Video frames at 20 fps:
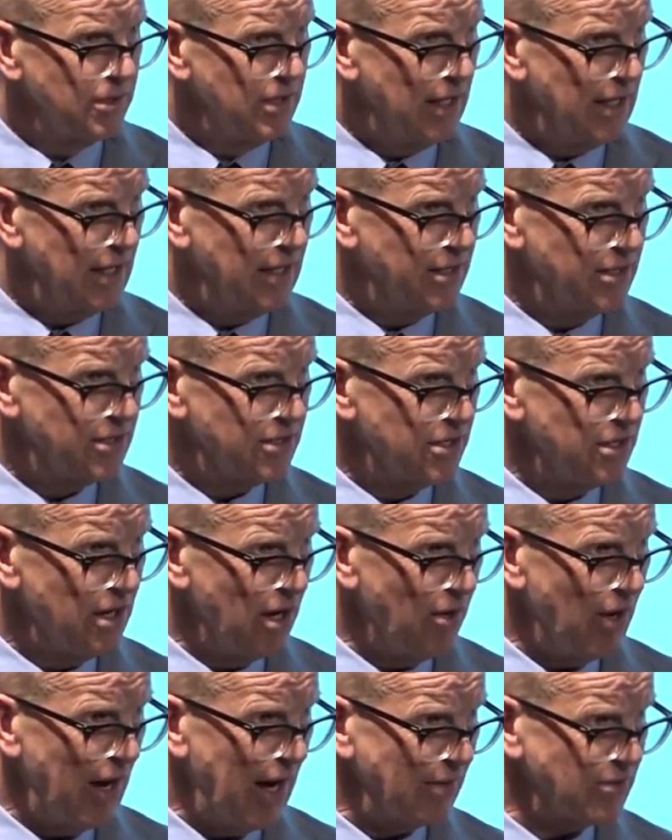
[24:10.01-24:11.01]
need to
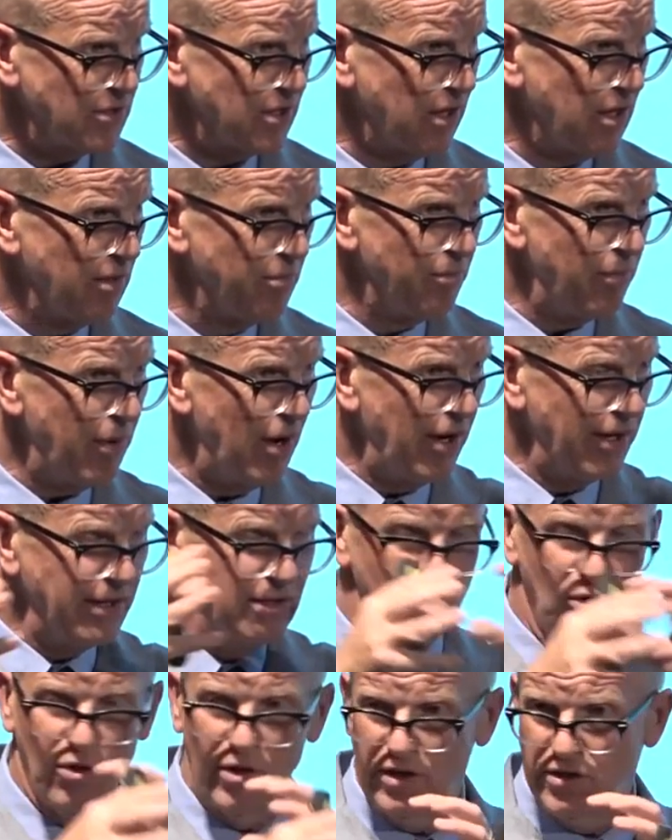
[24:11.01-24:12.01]
know how to
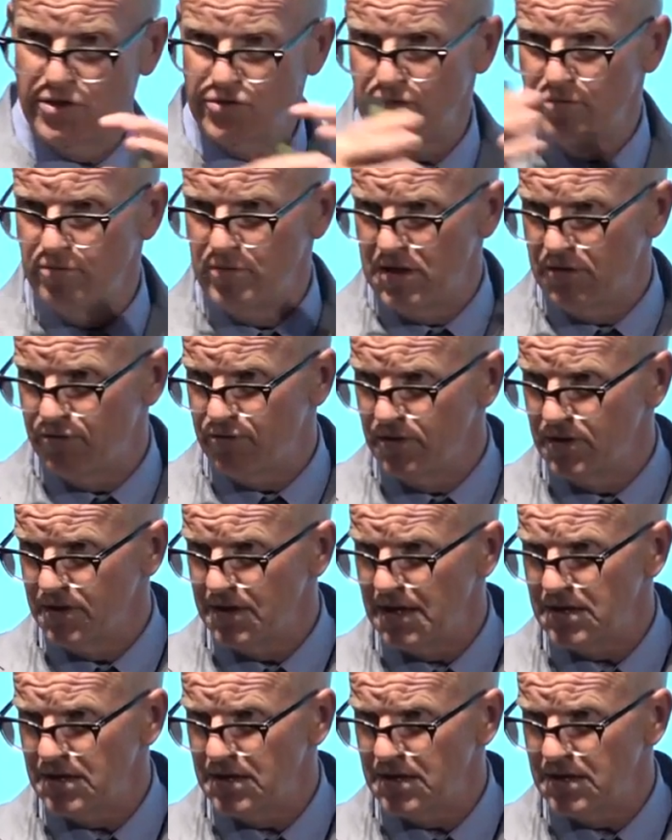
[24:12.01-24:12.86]
combine knowledge from different